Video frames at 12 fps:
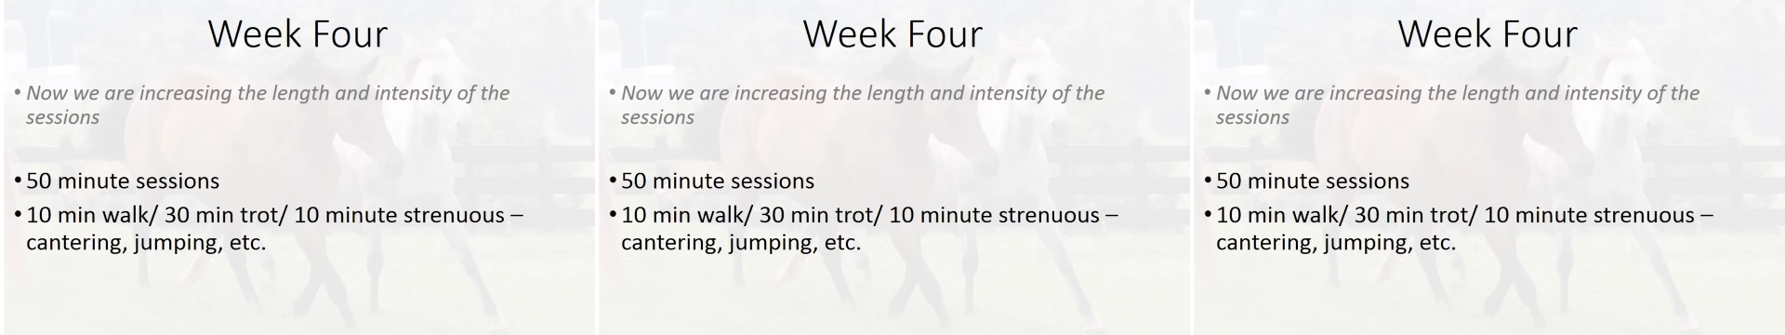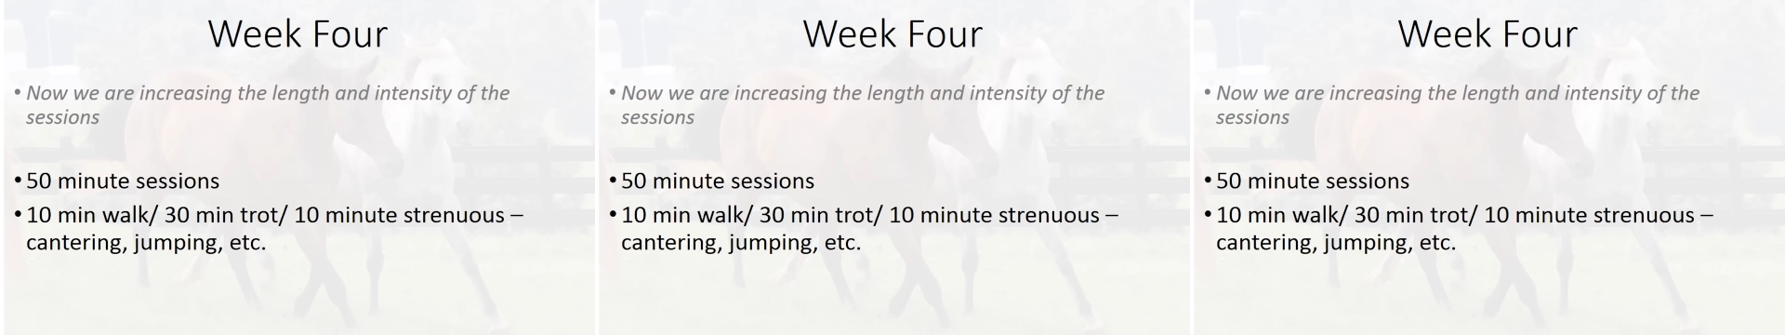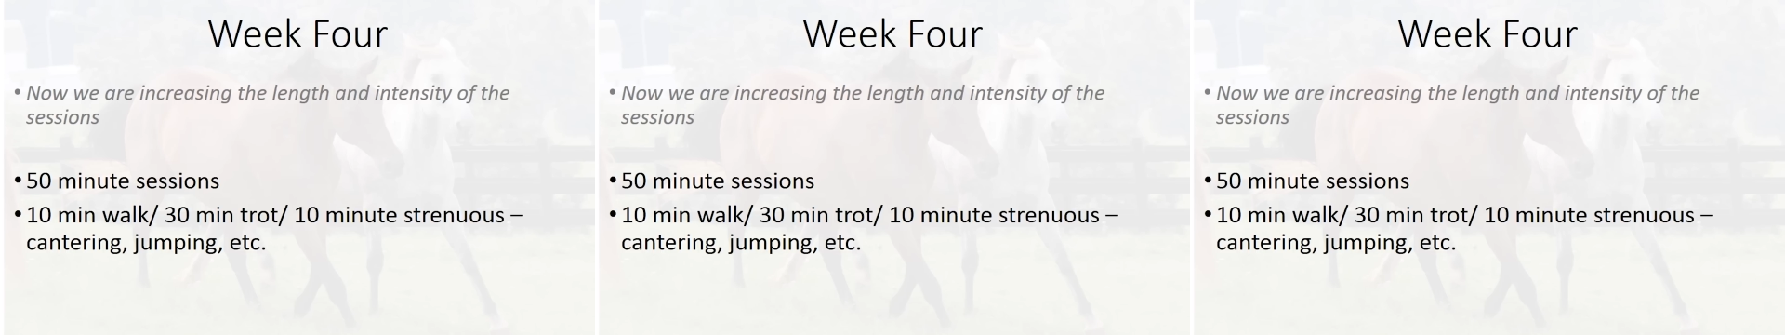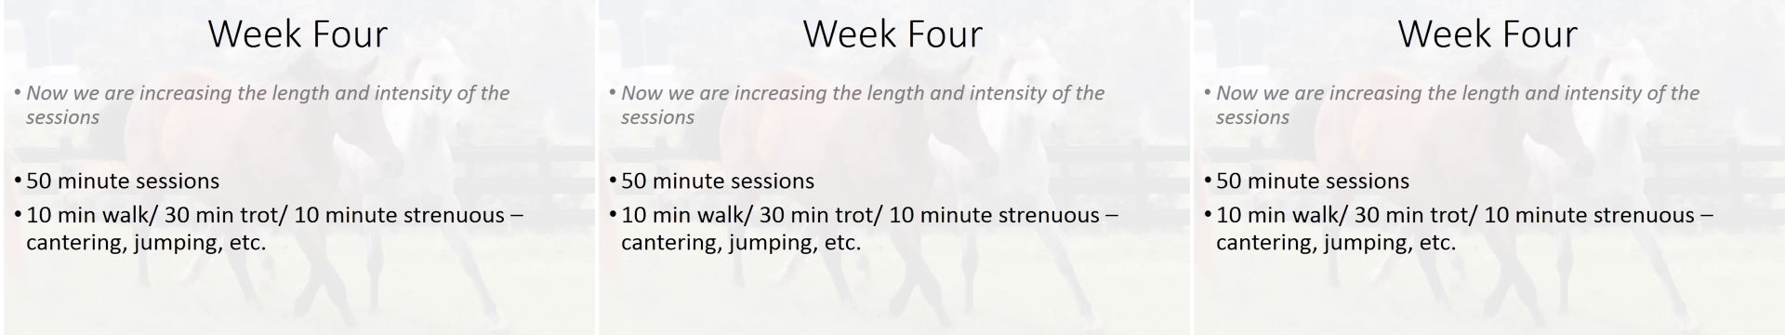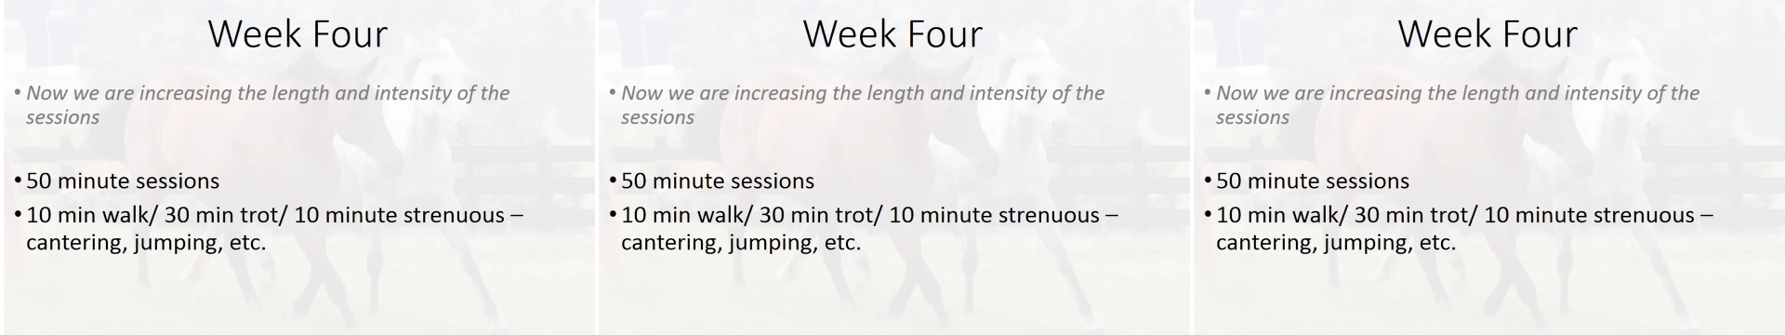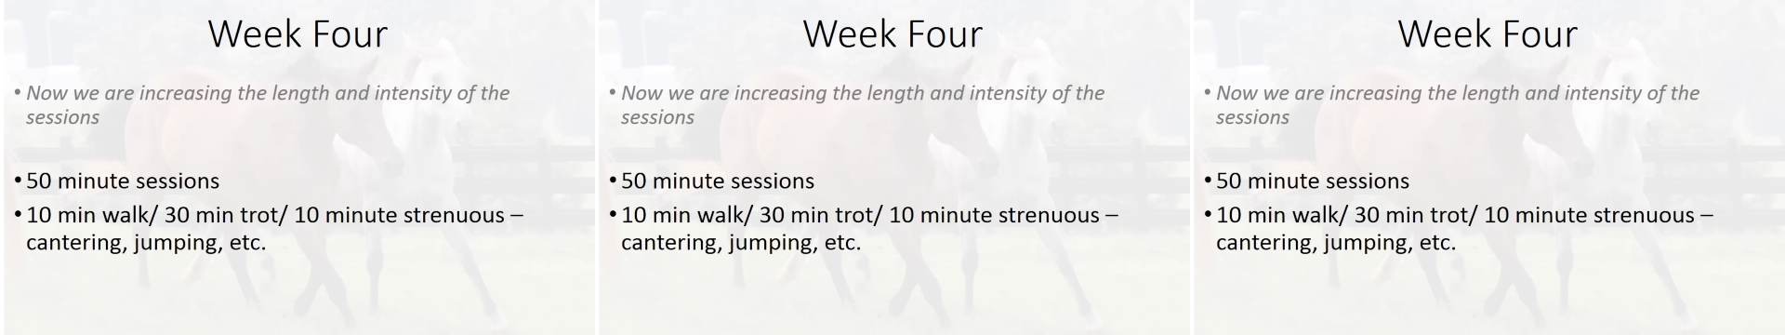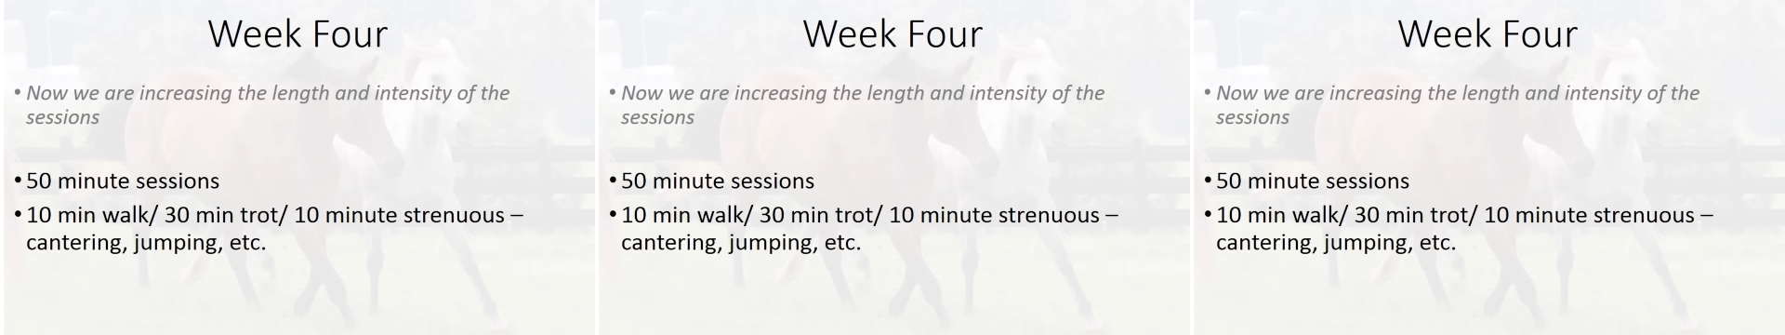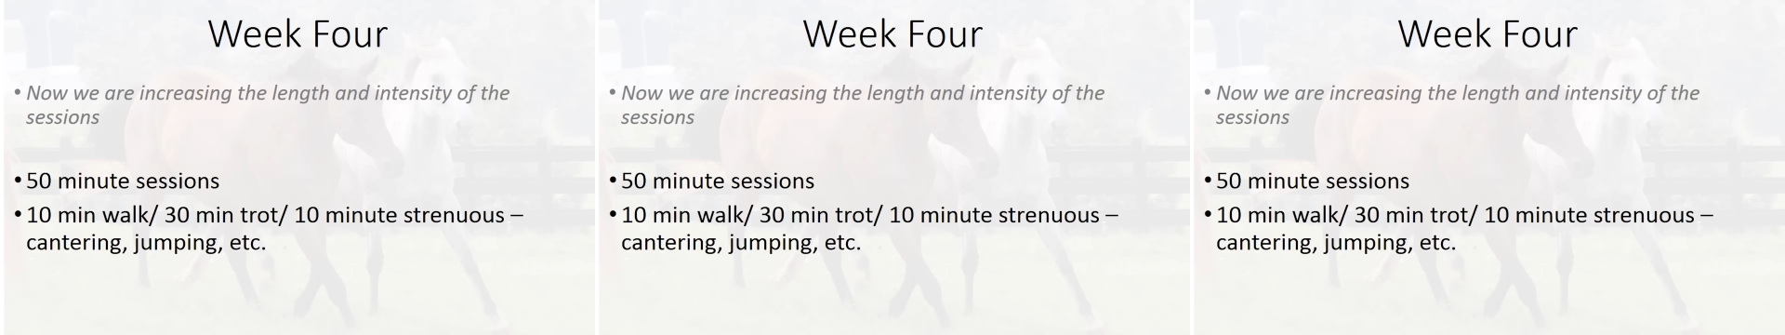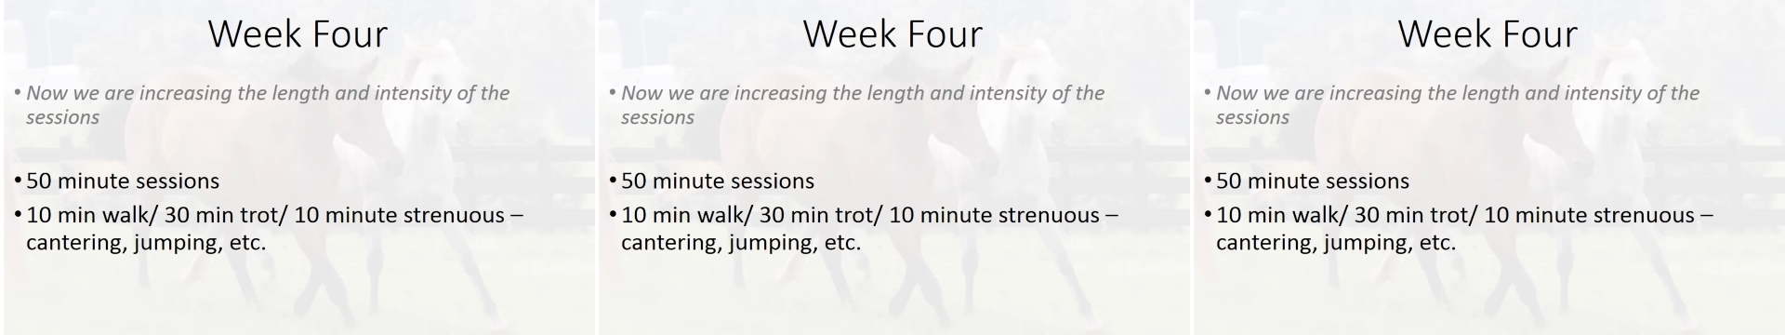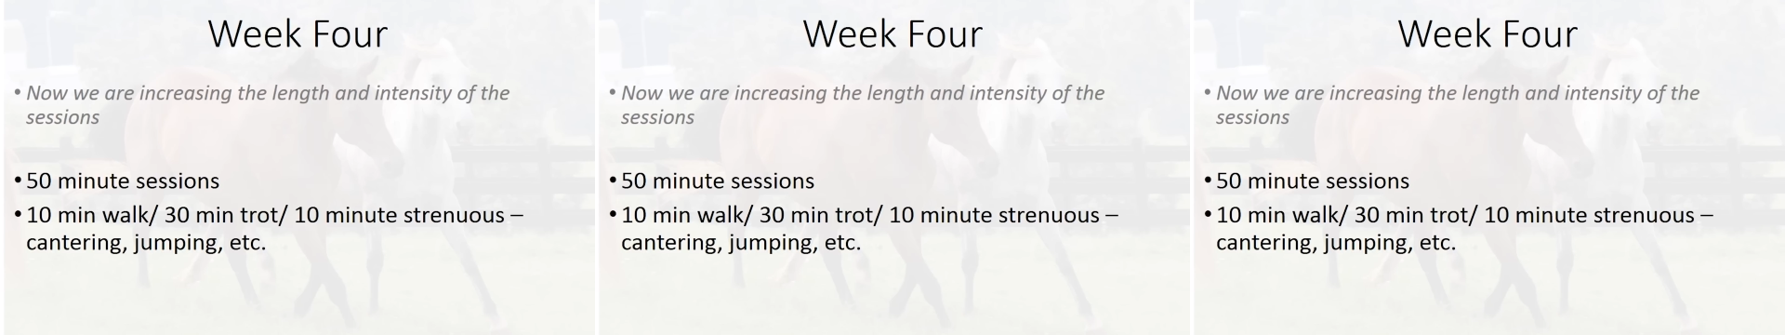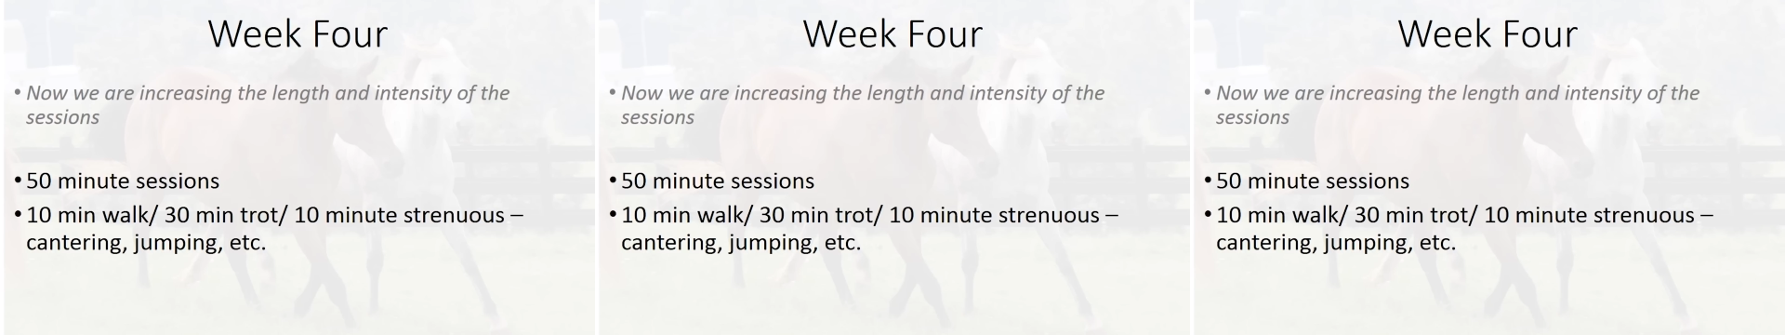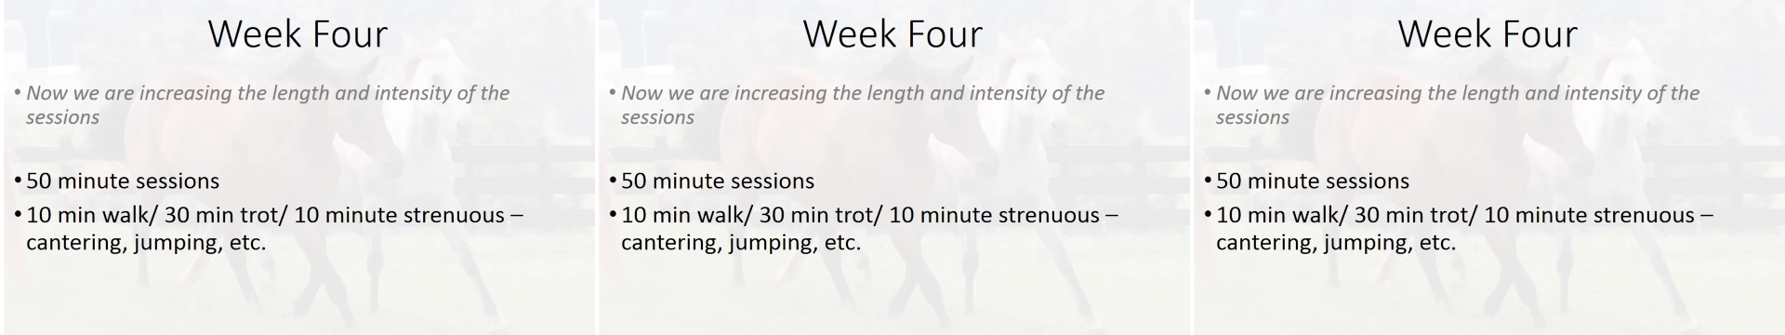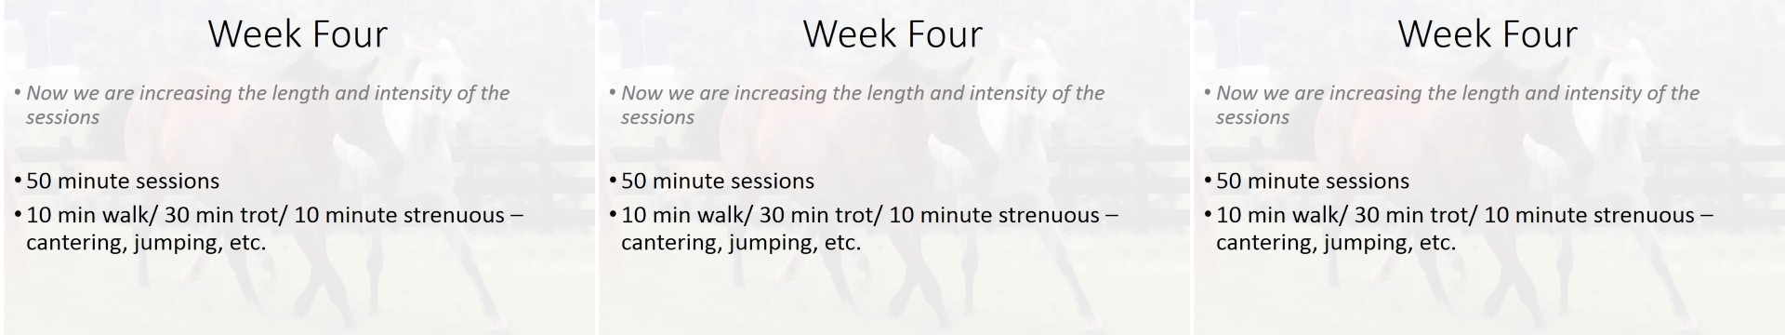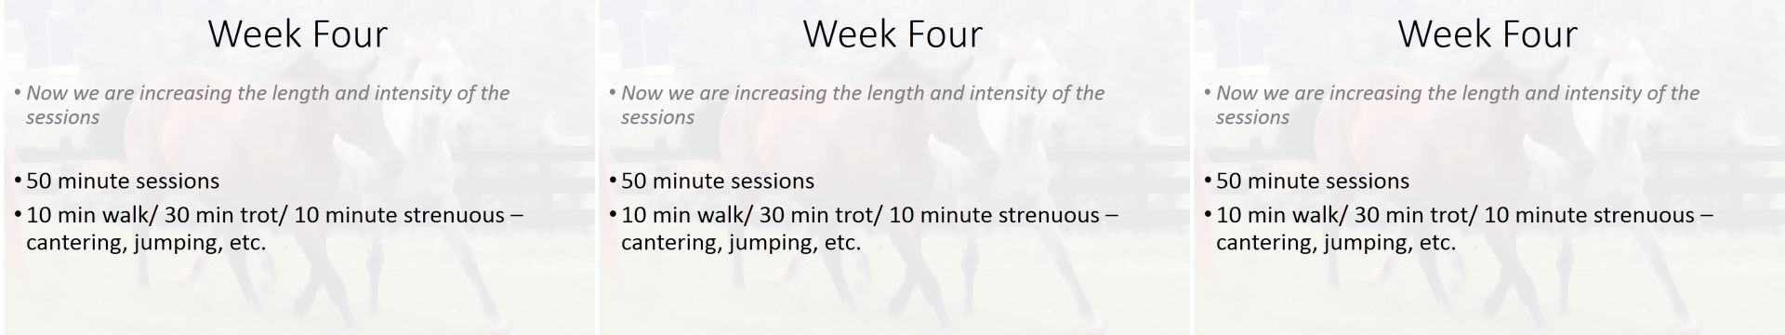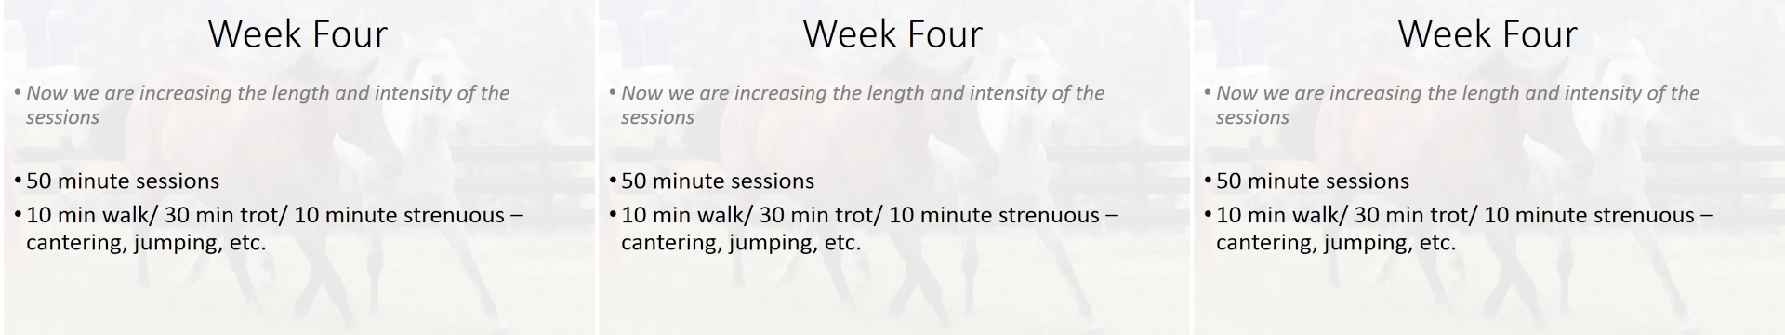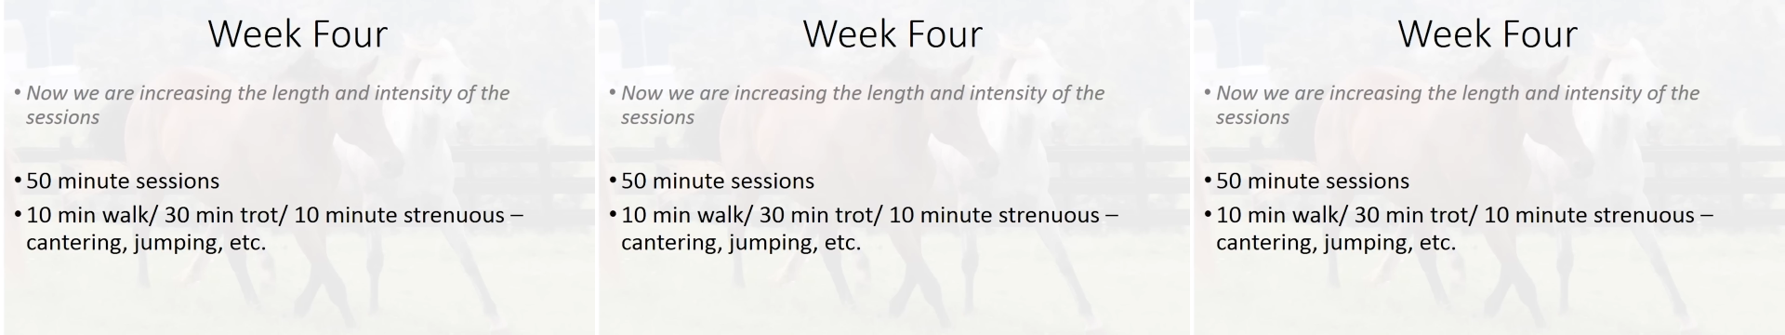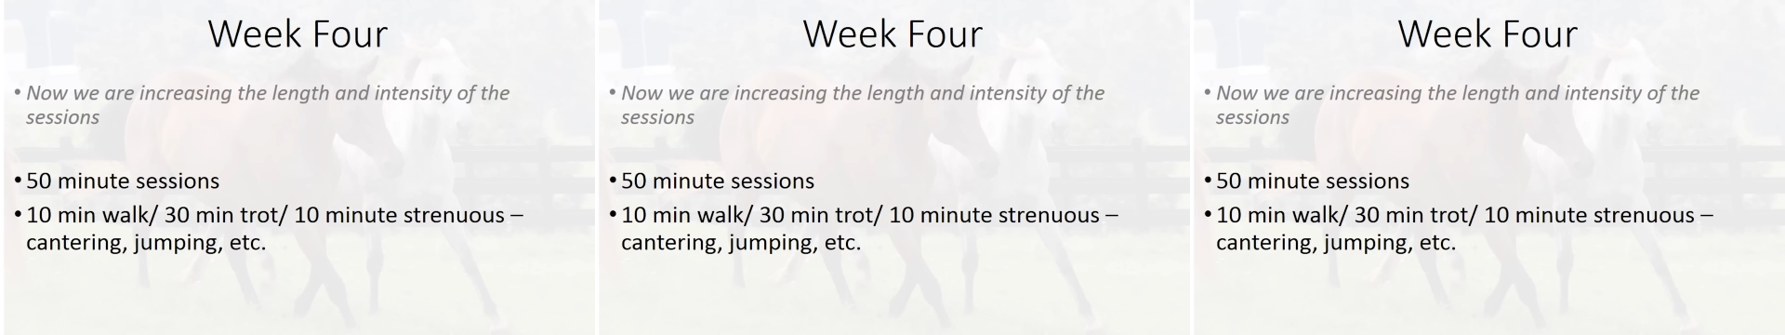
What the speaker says: [unreadable: no face in view]